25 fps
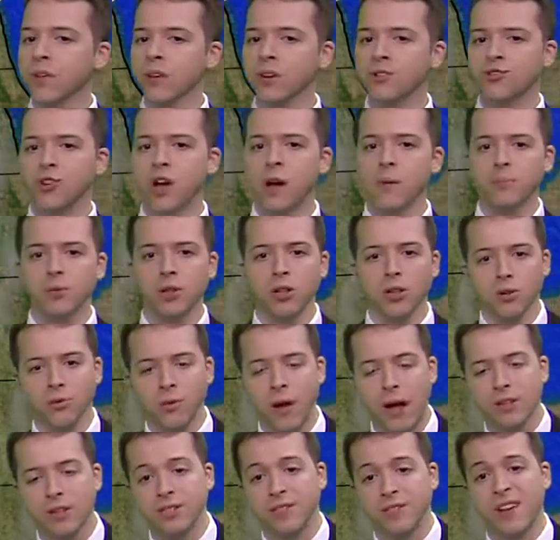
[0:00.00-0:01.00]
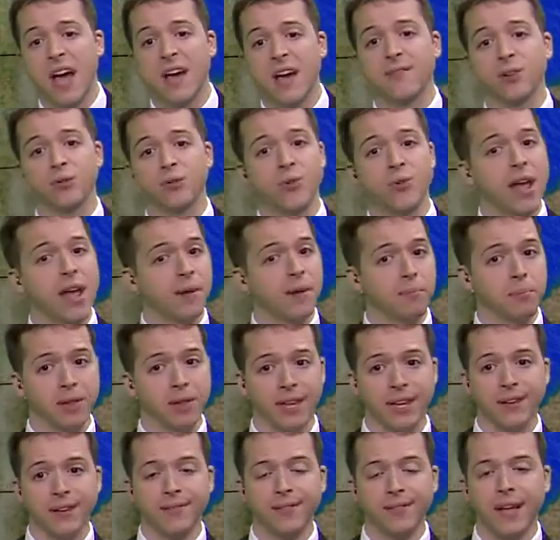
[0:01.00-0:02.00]
drop little rounds of heavy rain,
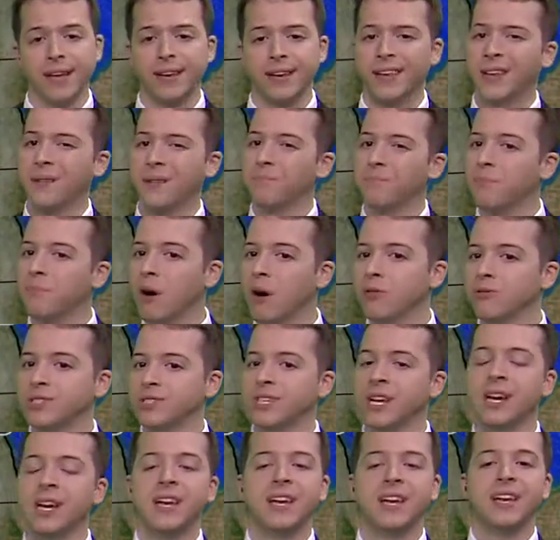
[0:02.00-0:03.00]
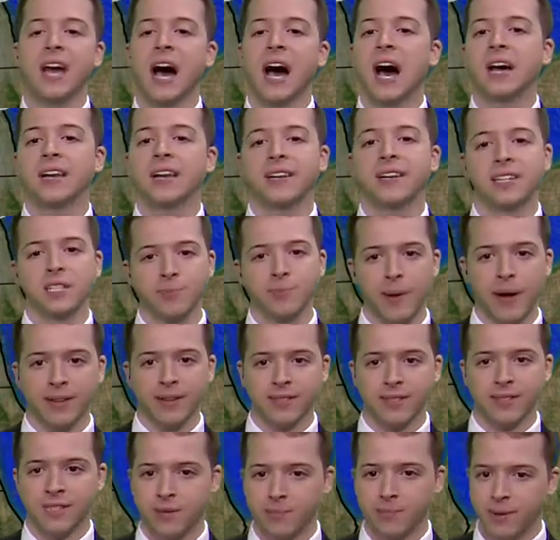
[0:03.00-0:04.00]
plenty of lightning, most not
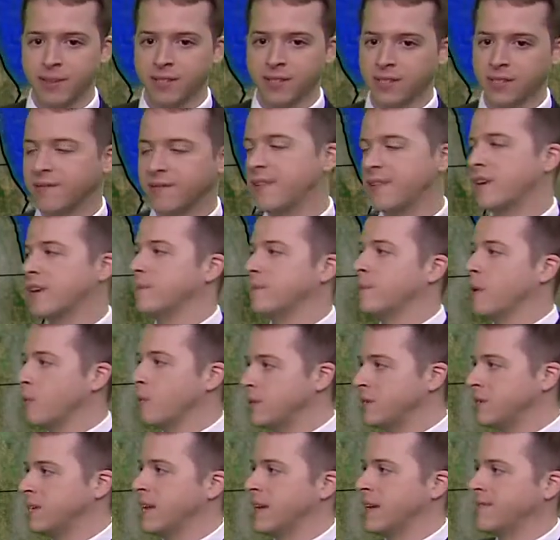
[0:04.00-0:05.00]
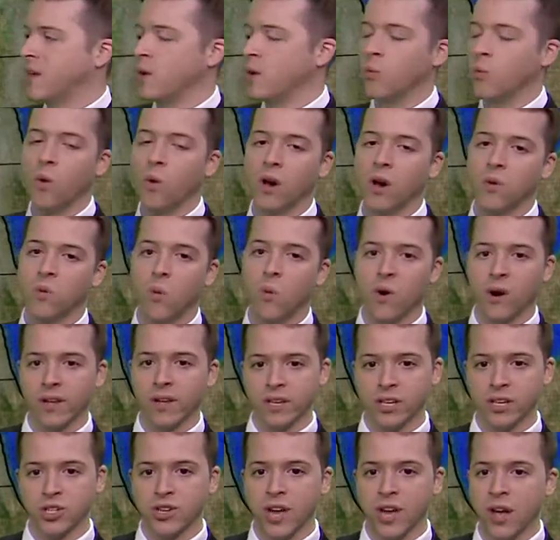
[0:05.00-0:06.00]
expected to be severe, but we did have that one
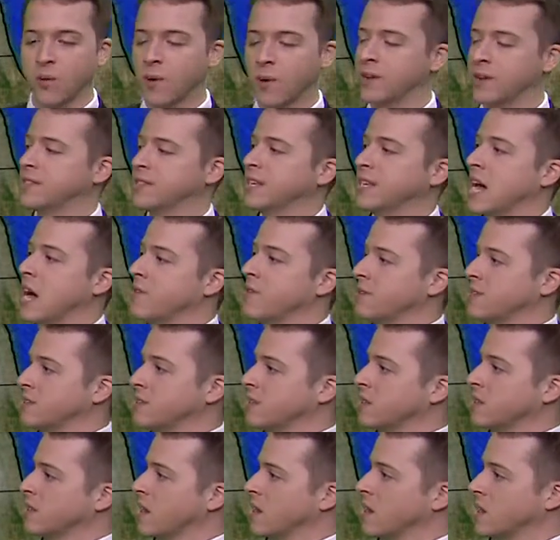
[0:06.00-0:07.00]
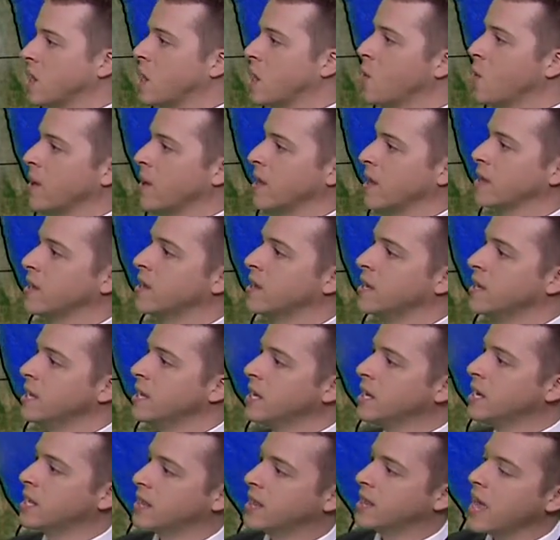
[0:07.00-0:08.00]
warning in Shiawassee County still ongoing.
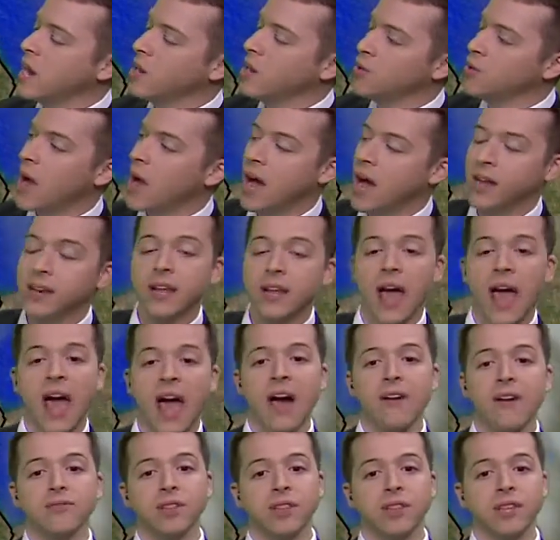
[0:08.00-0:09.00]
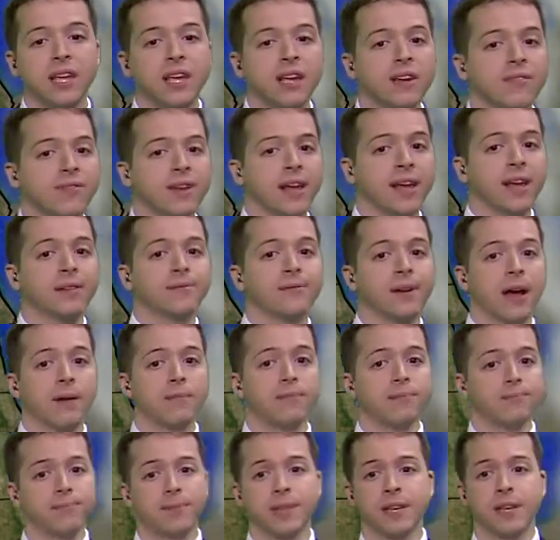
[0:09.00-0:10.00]
Later on, after the evening,
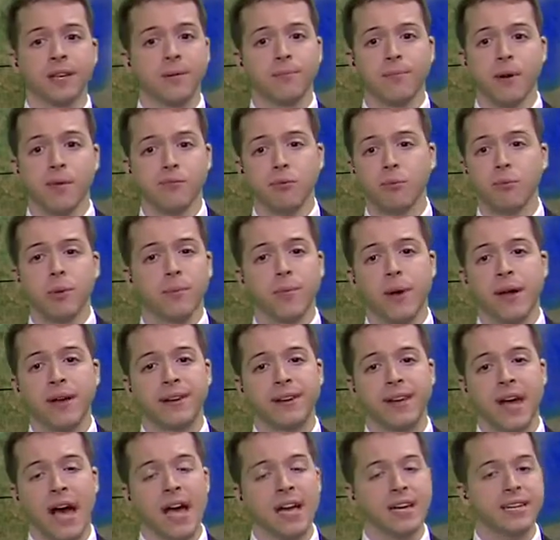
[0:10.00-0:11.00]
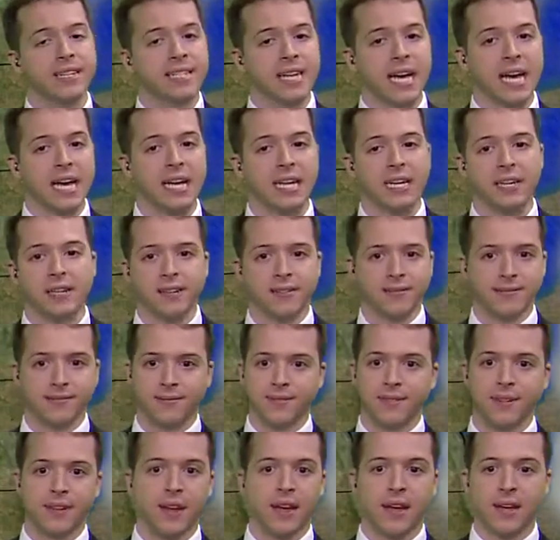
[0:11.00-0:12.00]
I'm thinking probably by 9, 10
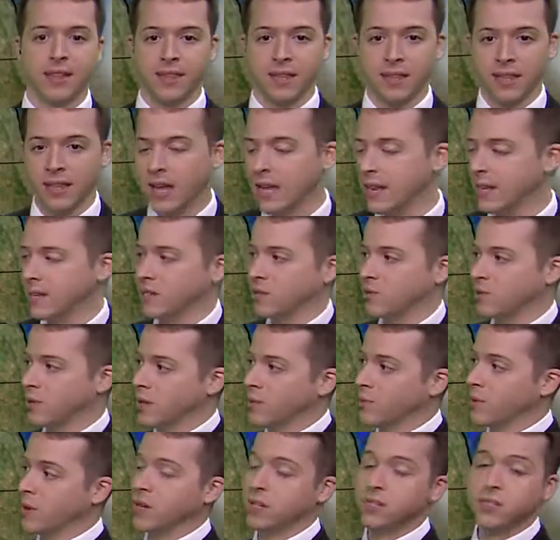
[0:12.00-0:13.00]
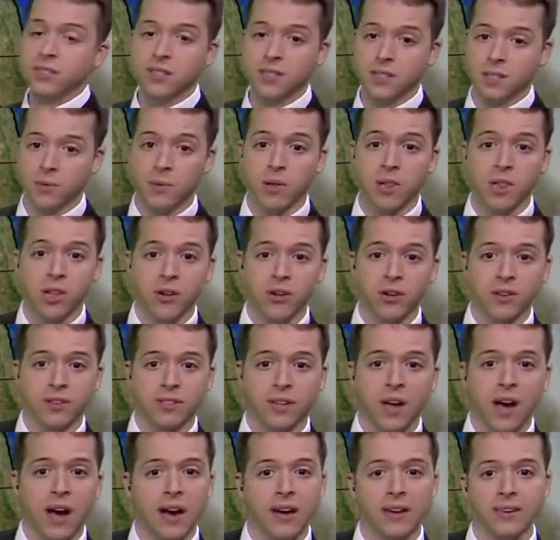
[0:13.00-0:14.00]
at the latest, really, we could see some clearing
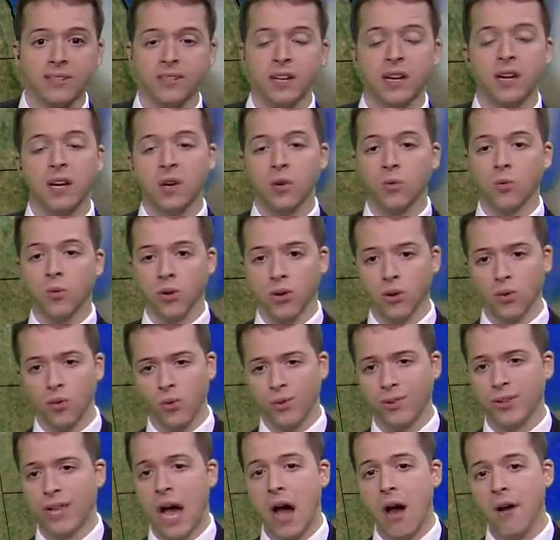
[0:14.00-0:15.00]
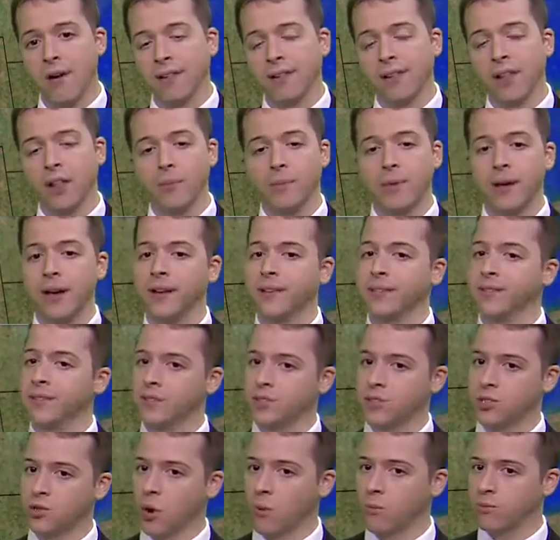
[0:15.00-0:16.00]
skies. We'll cool down a little bit, the
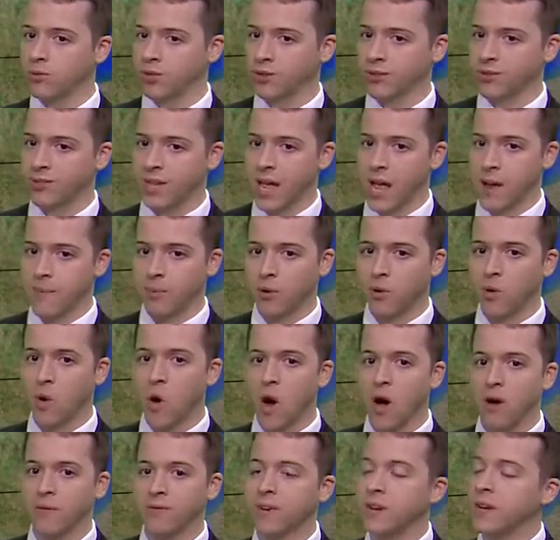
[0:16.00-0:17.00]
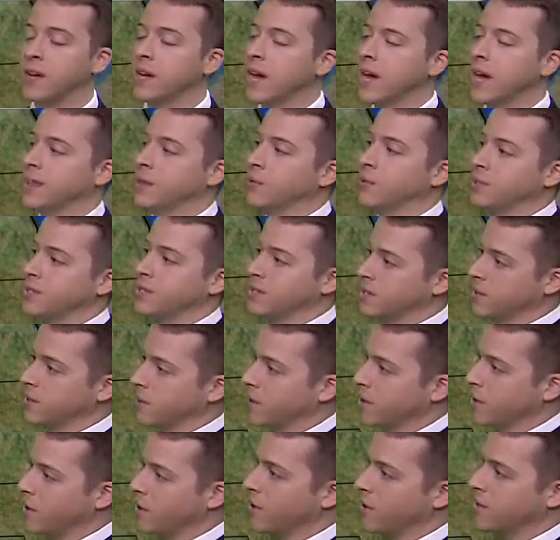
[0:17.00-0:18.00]
storms will taper off, and then we'll see some
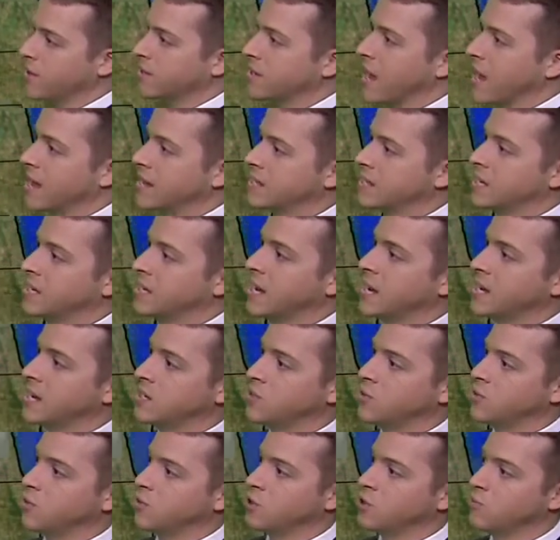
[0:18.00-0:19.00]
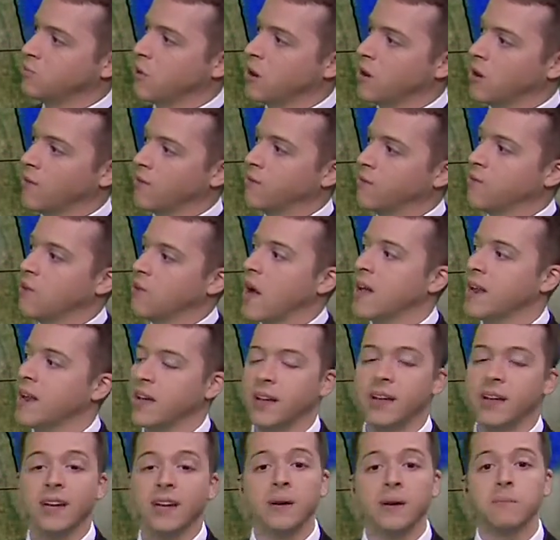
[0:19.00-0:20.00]
clearing skies tonight into tomorrow.
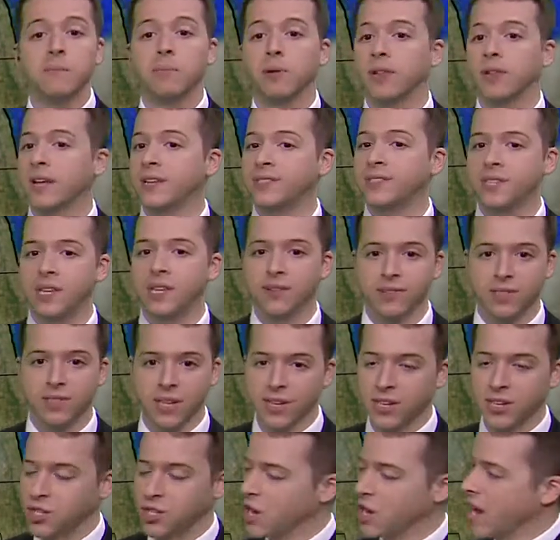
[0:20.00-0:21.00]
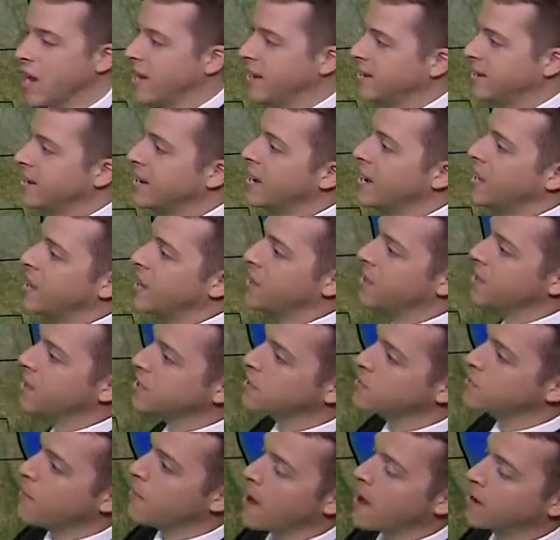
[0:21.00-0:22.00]
Friday, plenty of sunshine.
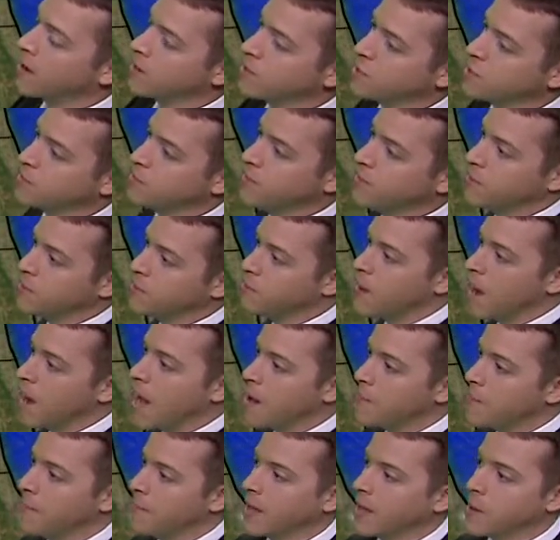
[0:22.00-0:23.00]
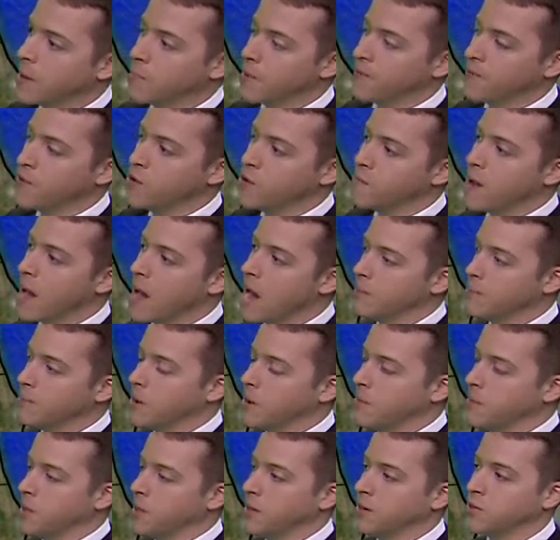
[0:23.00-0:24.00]
This model is popping up a few
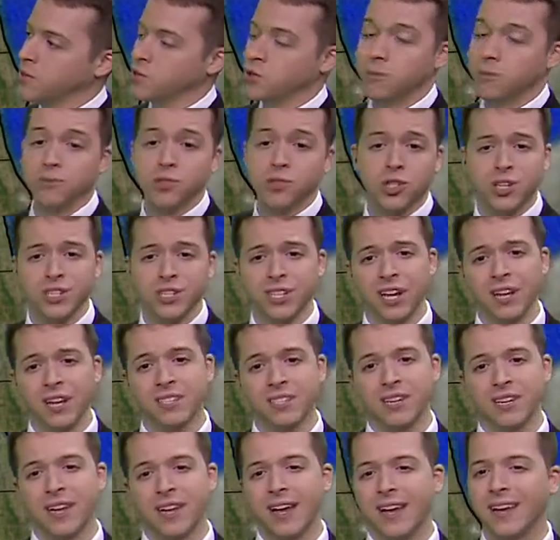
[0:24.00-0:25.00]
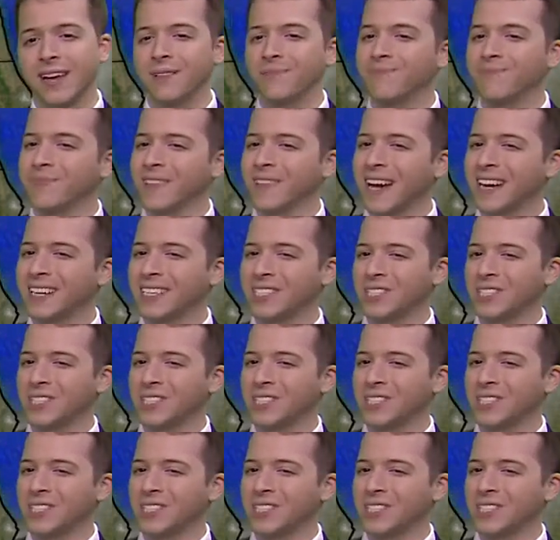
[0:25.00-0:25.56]
pop-up thunderstorms just like today. I